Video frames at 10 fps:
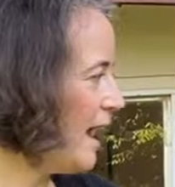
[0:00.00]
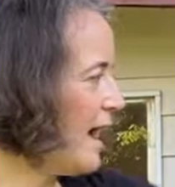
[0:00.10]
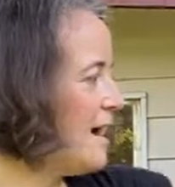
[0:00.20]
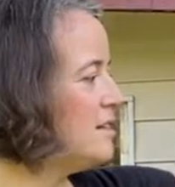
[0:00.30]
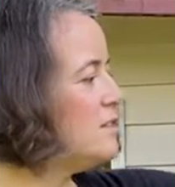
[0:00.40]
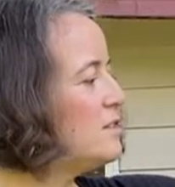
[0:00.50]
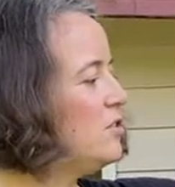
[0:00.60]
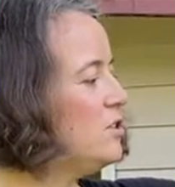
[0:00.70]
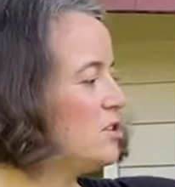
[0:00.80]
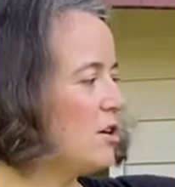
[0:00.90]
and
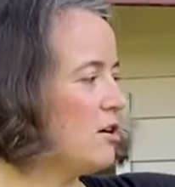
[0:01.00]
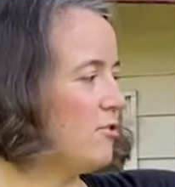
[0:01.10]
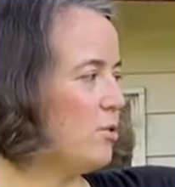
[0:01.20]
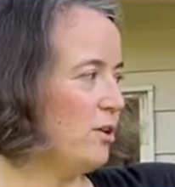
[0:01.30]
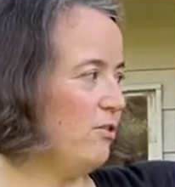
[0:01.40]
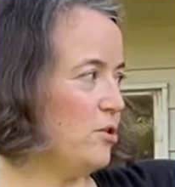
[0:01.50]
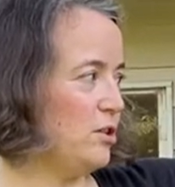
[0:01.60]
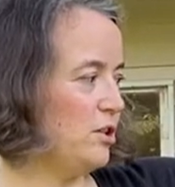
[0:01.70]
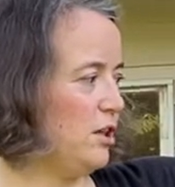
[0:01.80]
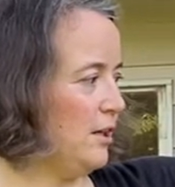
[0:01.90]
the scarf that we
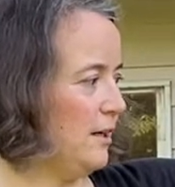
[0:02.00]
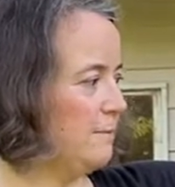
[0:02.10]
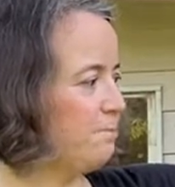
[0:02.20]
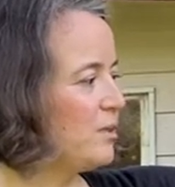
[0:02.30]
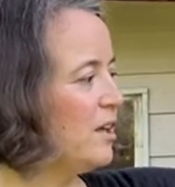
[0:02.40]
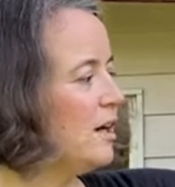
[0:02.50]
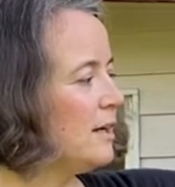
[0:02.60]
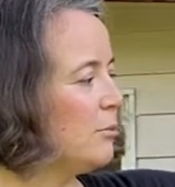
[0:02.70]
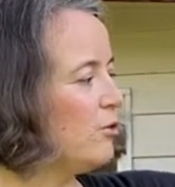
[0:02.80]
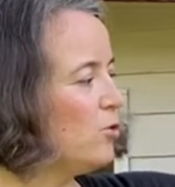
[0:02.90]
folded earlier.
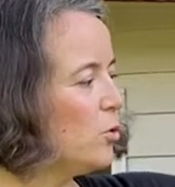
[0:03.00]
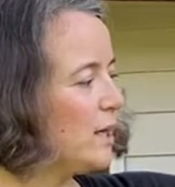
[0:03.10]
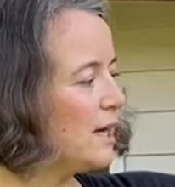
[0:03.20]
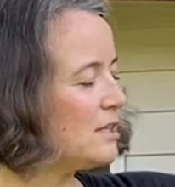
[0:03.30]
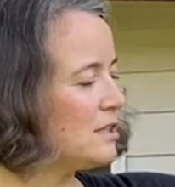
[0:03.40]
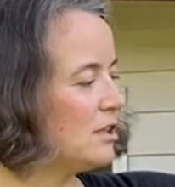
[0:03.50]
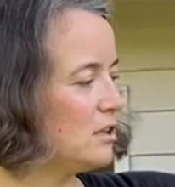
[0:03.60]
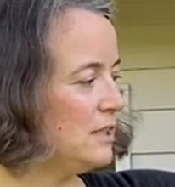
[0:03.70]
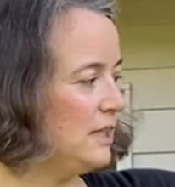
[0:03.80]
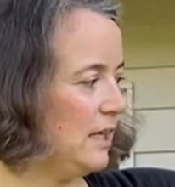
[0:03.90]
Now before we get
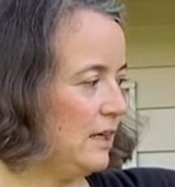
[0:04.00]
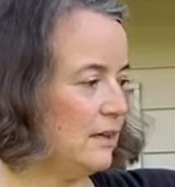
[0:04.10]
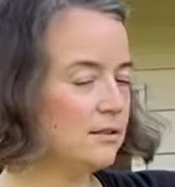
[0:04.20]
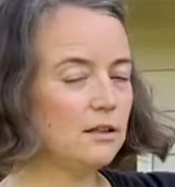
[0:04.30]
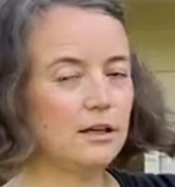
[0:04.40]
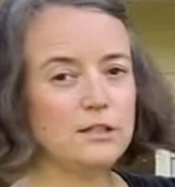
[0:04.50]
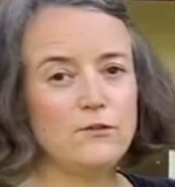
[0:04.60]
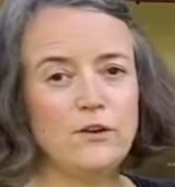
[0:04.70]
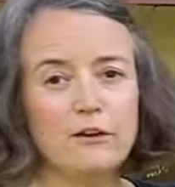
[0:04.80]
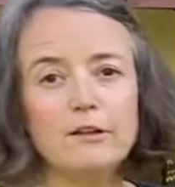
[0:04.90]
started here,
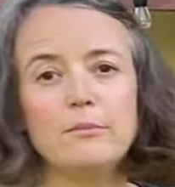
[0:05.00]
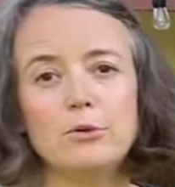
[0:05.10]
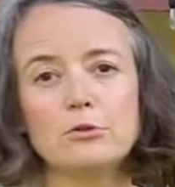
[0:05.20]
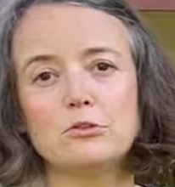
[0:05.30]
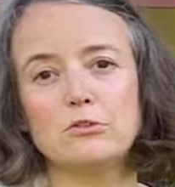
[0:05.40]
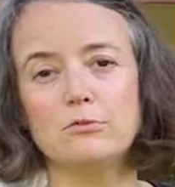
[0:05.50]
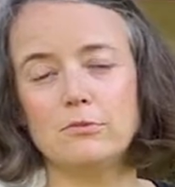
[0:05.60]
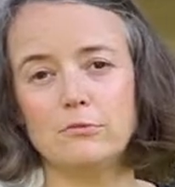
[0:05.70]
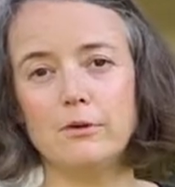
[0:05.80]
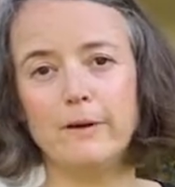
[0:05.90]
it's very important to
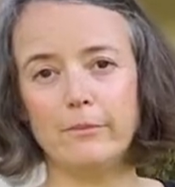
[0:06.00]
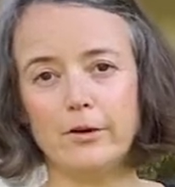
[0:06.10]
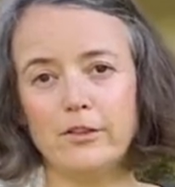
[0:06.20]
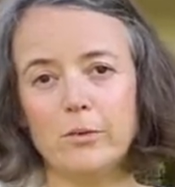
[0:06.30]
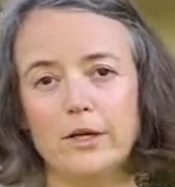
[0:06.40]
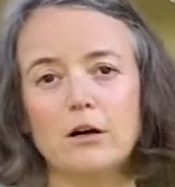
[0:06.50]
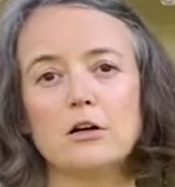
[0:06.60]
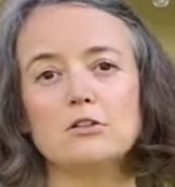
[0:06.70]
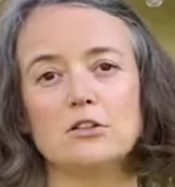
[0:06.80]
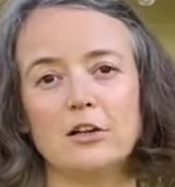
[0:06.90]
remember that we
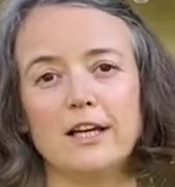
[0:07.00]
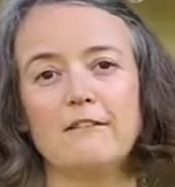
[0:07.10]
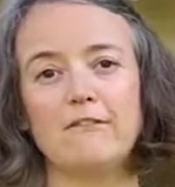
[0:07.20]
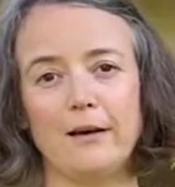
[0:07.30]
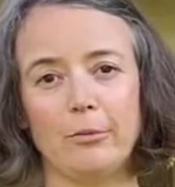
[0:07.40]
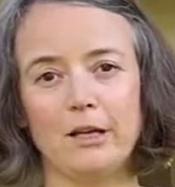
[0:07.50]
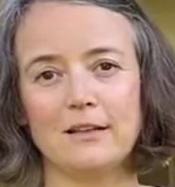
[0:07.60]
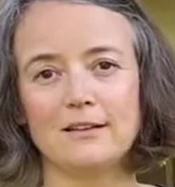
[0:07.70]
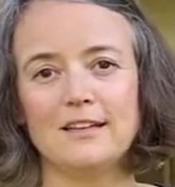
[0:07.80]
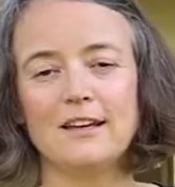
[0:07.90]
are dyeing
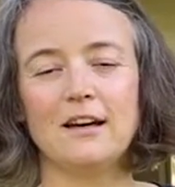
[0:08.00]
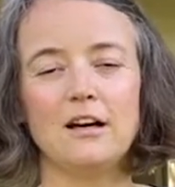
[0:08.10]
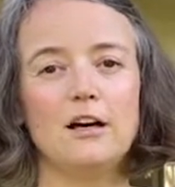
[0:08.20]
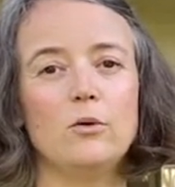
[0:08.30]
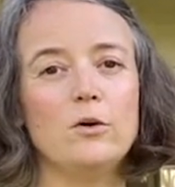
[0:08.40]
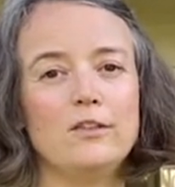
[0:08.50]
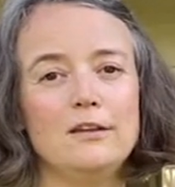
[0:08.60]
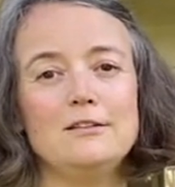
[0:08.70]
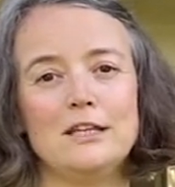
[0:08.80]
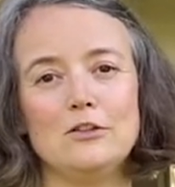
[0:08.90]
fabric with
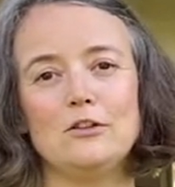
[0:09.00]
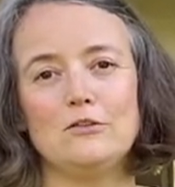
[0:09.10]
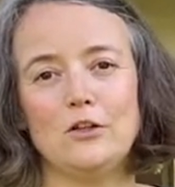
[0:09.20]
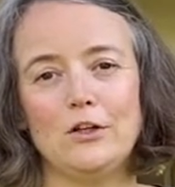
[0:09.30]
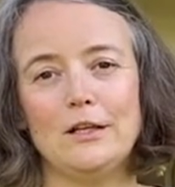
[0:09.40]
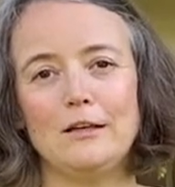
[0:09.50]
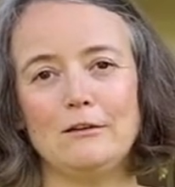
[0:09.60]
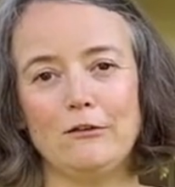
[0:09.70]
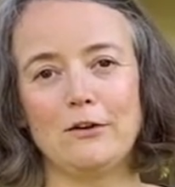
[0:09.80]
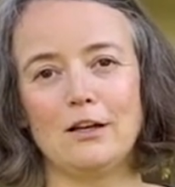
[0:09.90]
the intention of turning it
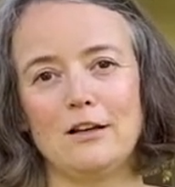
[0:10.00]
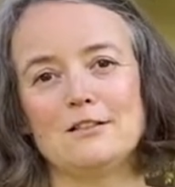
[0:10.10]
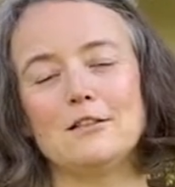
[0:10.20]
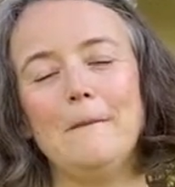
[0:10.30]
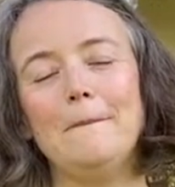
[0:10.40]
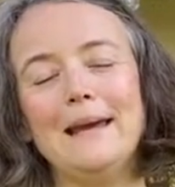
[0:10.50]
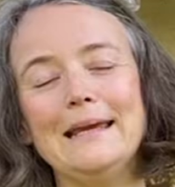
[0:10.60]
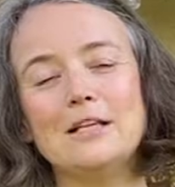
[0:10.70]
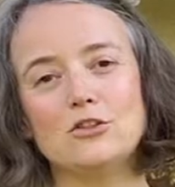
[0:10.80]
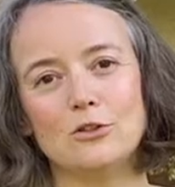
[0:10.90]
a different colour. So
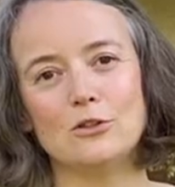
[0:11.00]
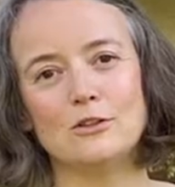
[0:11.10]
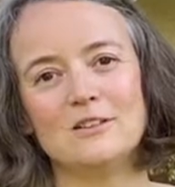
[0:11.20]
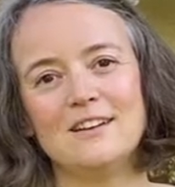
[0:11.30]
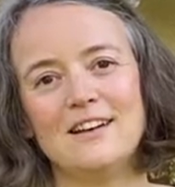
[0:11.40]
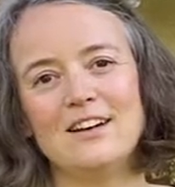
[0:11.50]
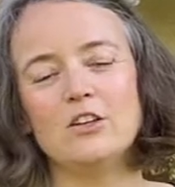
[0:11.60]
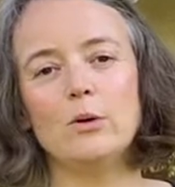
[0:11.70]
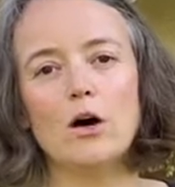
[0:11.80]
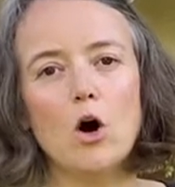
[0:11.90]
make sure
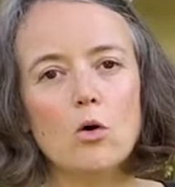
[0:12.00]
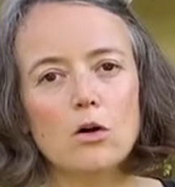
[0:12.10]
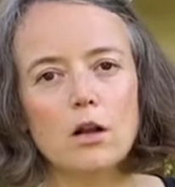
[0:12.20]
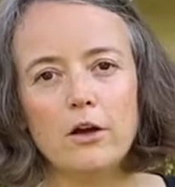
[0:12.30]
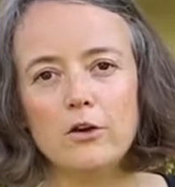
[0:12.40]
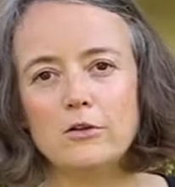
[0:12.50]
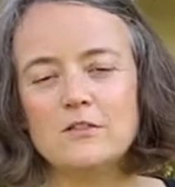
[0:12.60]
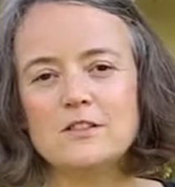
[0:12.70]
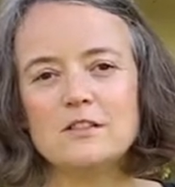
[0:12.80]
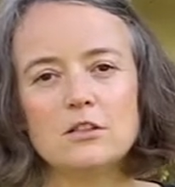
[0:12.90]
you wear old
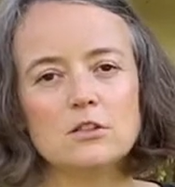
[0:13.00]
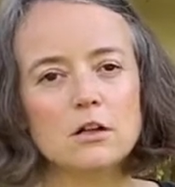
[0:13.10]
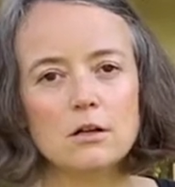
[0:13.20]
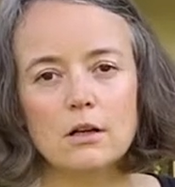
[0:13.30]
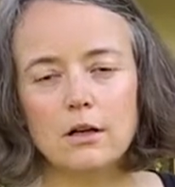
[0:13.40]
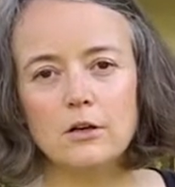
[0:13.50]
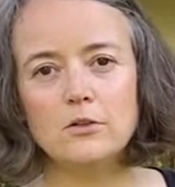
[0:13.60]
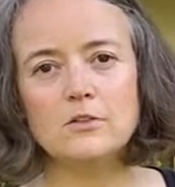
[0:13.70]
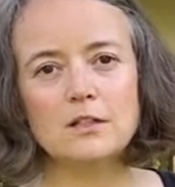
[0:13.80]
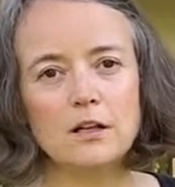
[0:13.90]
clothes, dark
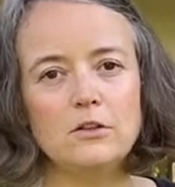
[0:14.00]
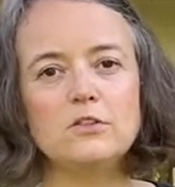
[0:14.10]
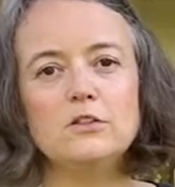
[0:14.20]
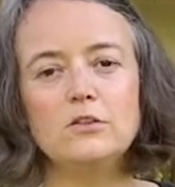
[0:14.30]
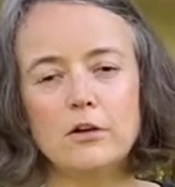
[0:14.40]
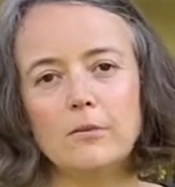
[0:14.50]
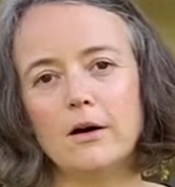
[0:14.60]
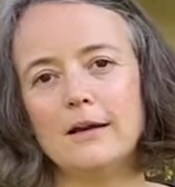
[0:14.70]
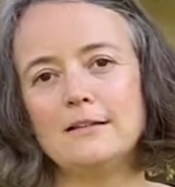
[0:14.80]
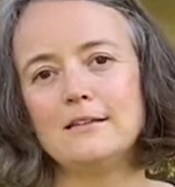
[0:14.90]
clothes, clothes that you don't
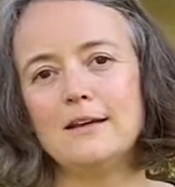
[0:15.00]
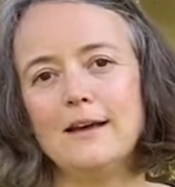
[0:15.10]
mind